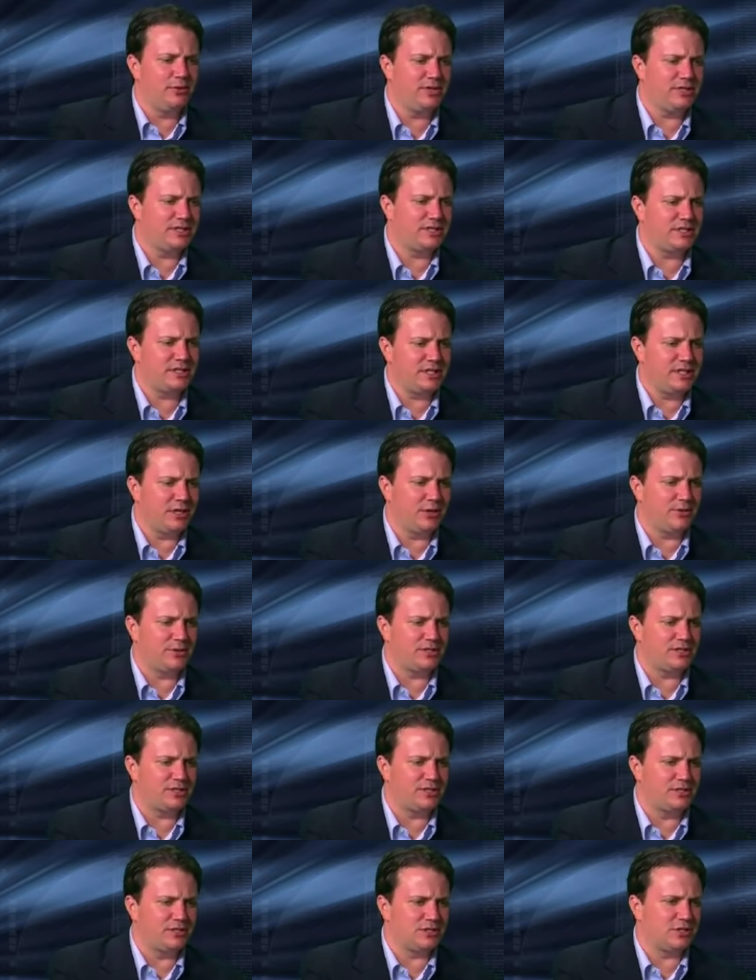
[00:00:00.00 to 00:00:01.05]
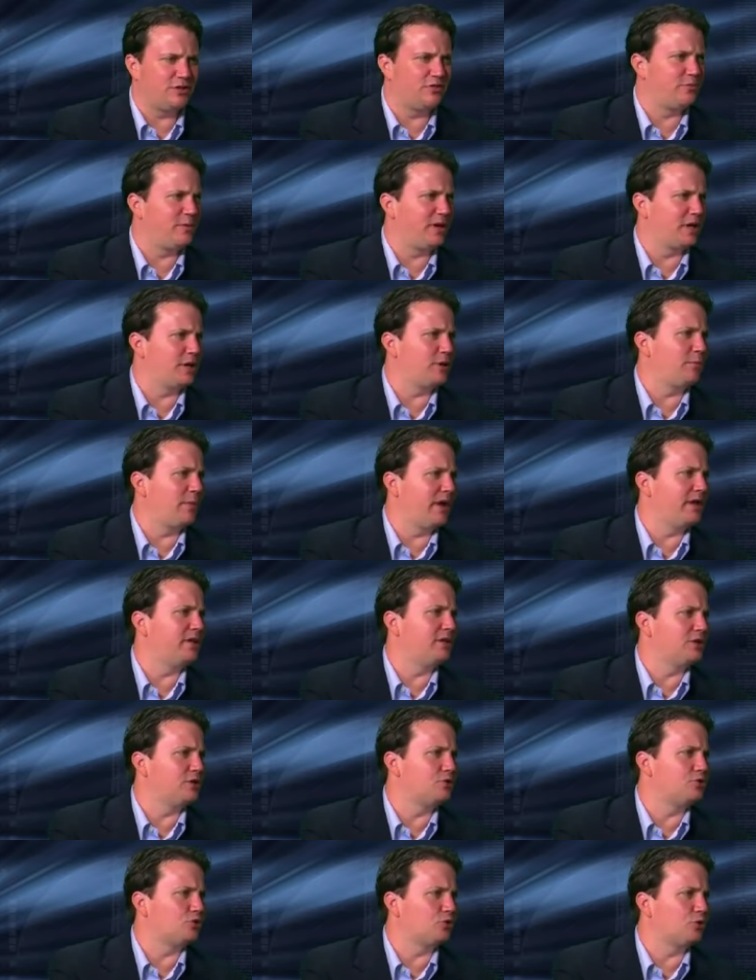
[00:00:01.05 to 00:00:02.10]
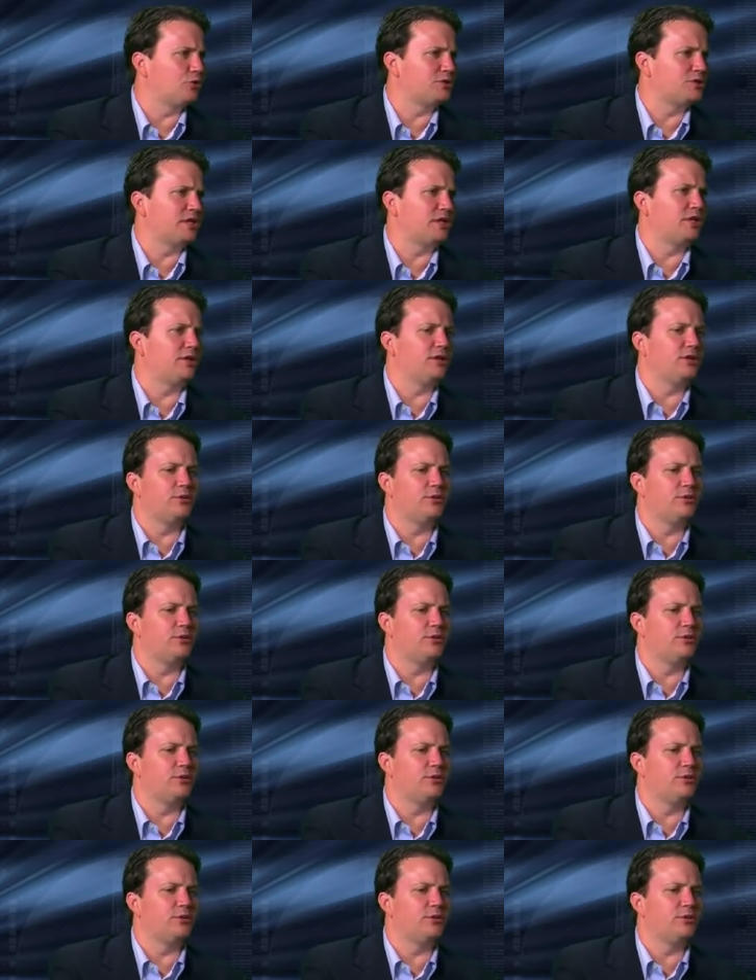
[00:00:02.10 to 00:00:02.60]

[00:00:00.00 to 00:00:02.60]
well, this, you know, this, this could have been a command and control center.